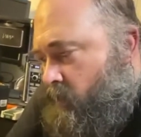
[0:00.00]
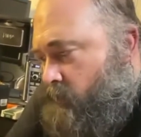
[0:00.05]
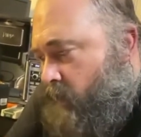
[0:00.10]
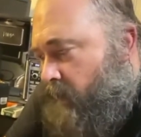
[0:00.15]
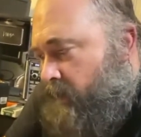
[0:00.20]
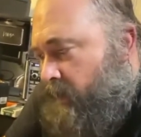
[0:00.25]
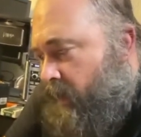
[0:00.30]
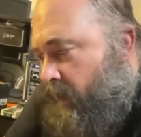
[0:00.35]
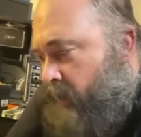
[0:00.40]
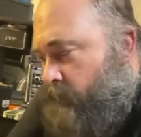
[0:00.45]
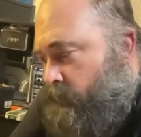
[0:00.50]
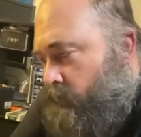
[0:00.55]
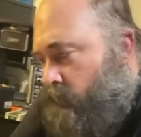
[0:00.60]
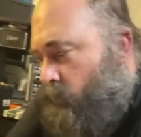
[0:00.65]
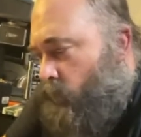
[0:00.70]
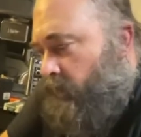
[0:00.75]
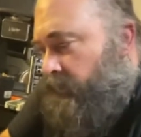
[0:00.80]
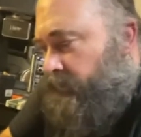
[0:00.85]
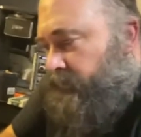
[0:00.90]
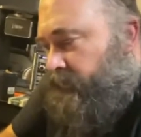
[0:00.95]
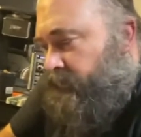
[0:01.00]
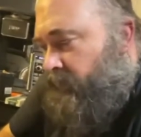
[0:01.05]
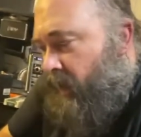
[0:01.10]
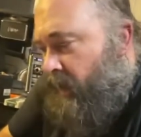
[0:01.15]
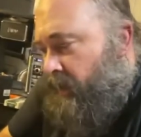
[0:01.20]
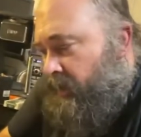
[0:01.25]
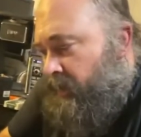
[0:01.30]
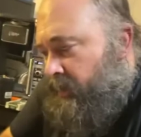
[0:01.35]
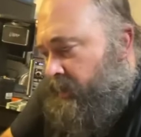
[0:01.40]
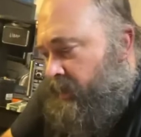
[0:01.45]
My name, when
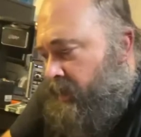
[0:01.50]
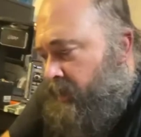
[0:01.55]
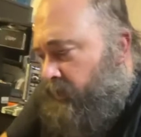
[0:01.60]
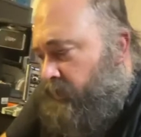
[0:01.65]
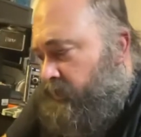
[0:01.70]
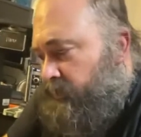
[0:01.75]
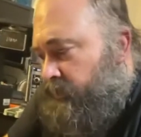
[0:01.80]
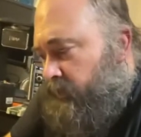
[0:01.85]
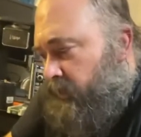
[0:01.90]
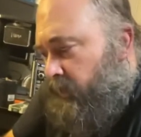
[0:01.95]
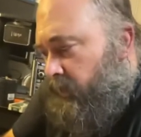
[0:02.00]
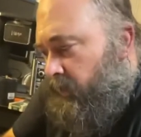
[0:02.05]
said in English,